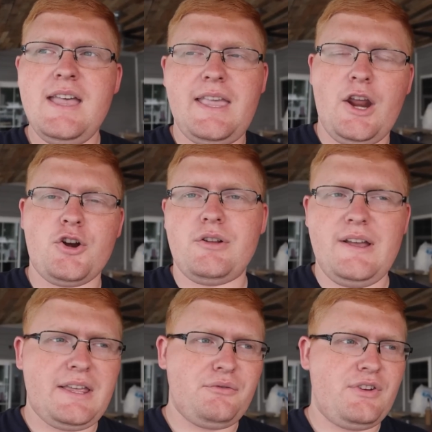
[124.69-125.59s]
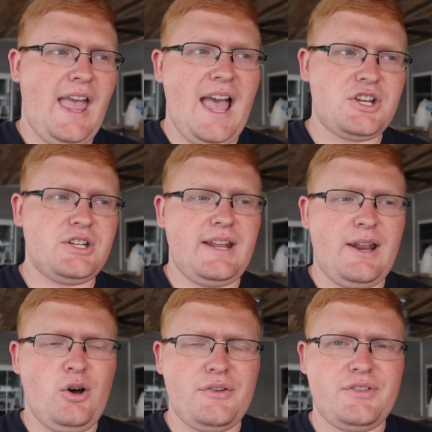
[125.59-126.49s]
get like reaction,
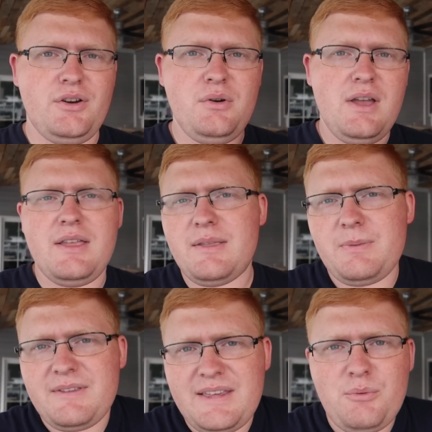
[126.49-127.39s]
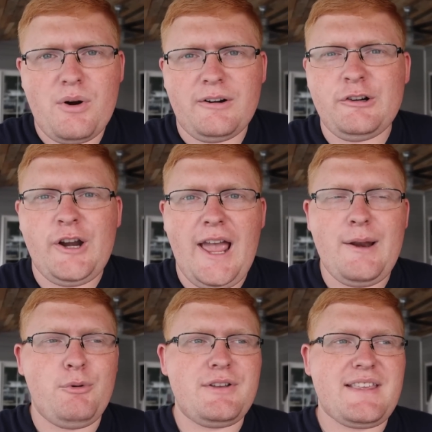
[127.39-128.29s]
and also see where her
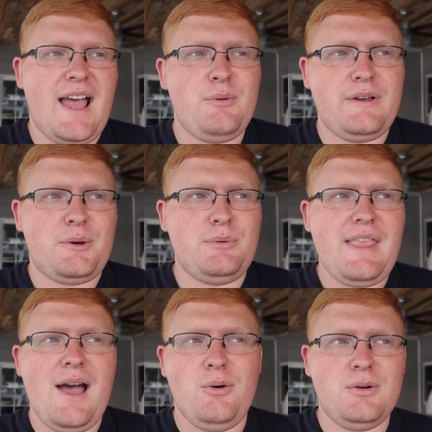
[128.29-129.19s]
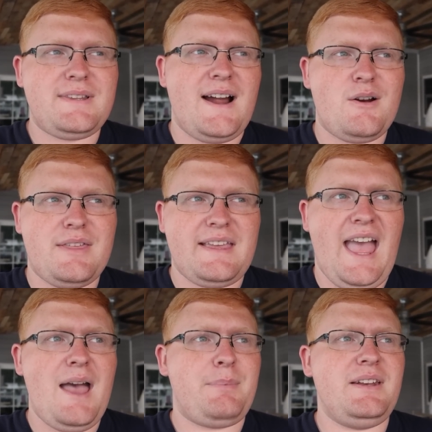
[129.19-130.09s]
head was at like when that whole entire thing
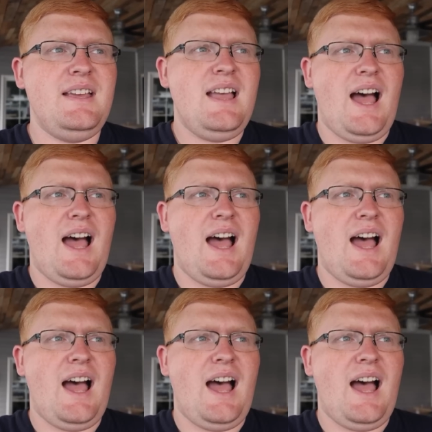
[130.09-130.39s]
happened.